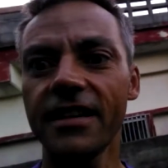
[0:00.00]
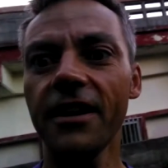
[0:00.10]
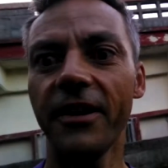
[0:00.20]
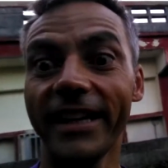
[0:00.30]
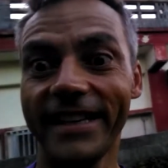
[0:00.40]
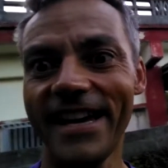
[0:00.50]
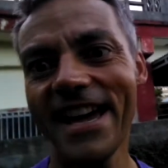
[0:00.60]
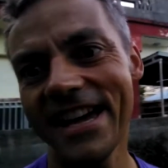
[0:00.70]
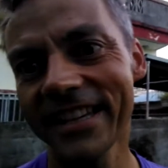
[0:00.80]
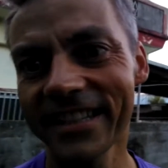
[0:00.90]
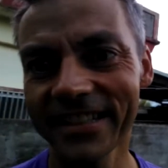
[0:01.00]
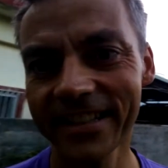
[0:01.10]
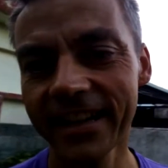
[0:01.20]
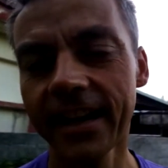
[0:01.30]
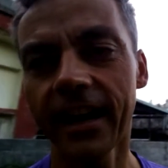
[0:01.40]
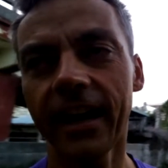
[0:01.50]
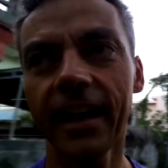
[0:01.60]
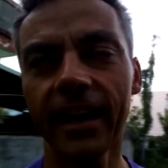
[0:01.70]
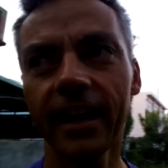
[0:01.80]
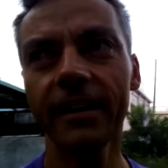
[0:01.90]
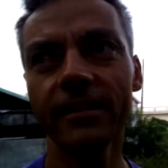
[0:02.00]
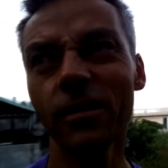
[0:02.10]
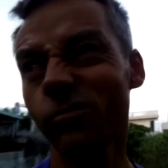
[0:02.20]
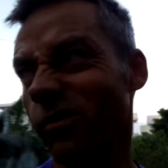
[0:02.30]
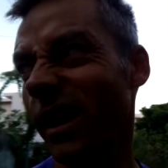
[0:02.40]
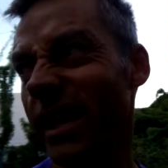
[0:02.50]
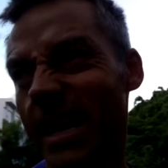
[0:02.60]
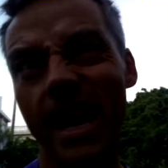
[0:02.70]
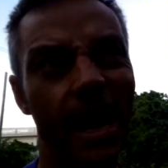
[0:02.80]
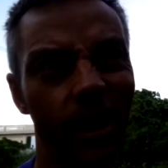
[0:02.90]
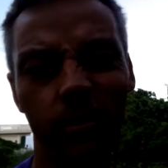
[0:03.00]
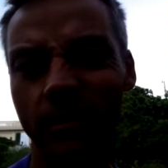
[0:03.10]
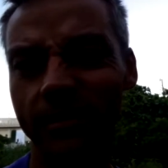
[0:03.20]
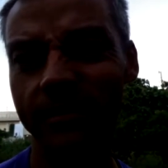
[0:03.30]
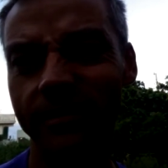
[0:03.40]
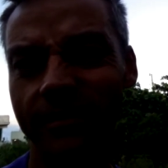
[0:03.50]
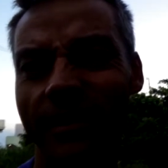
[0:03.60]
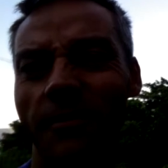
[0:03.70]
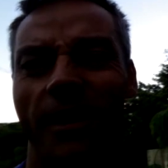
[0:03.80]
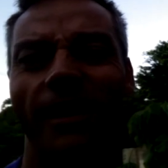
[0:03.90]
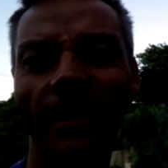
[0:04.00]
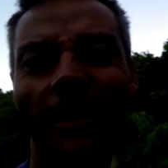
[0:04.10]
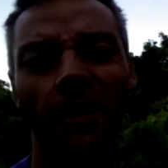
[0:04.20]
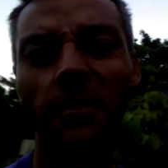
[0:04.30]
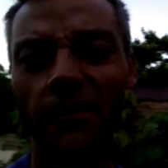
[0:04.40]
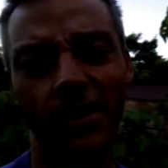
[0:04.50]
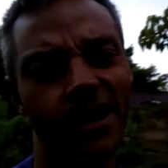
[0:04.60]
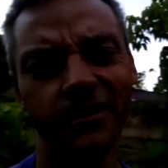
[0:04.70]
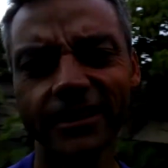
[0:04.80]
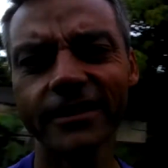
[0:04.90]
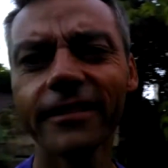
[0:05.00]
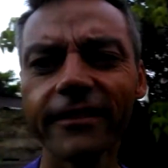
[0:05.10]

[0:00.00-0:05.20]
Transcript: So I guess, not right now, in a couple of hours,